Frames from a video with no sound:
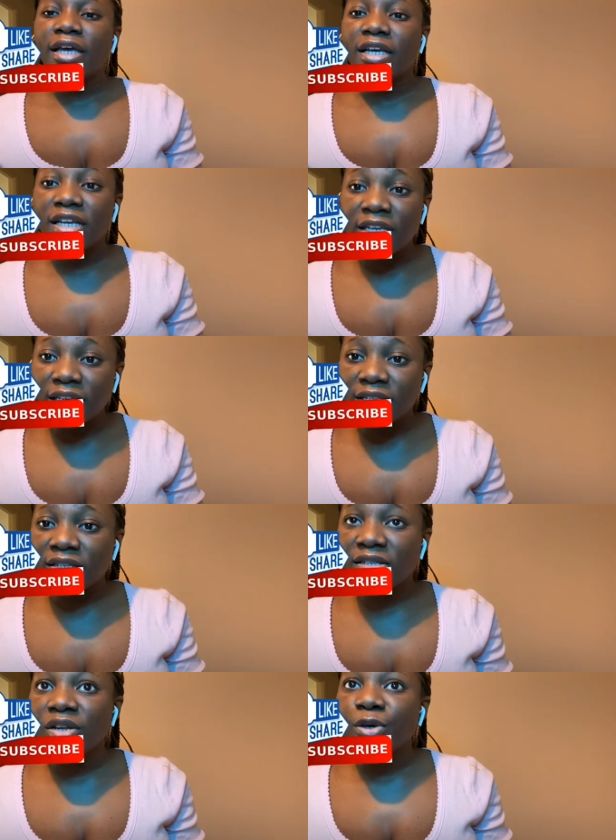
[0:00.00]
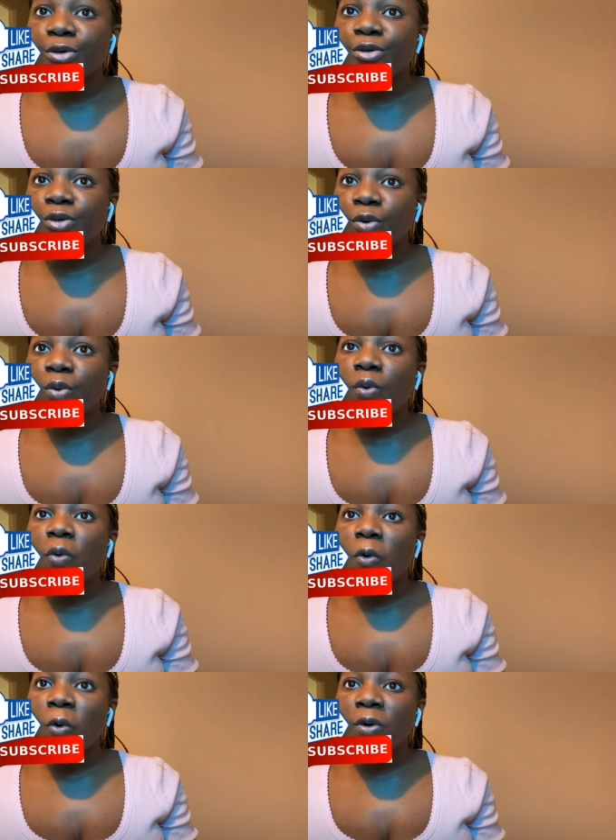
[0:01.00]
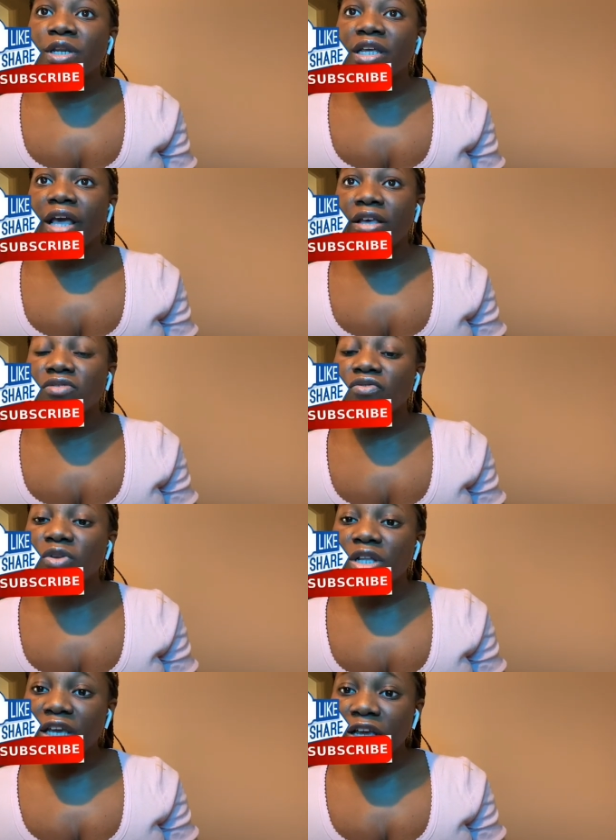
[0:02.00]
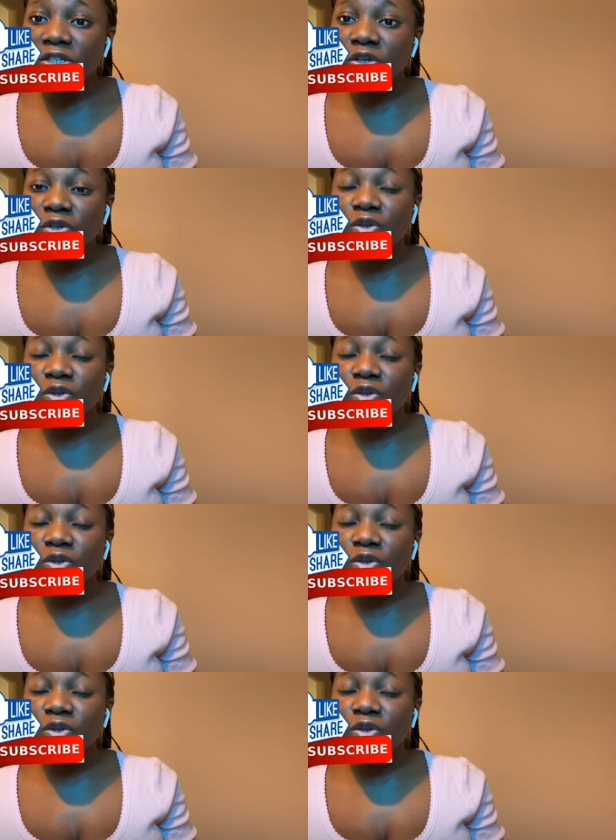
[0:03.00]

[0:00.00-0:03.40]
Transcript: is your honey exfoliator.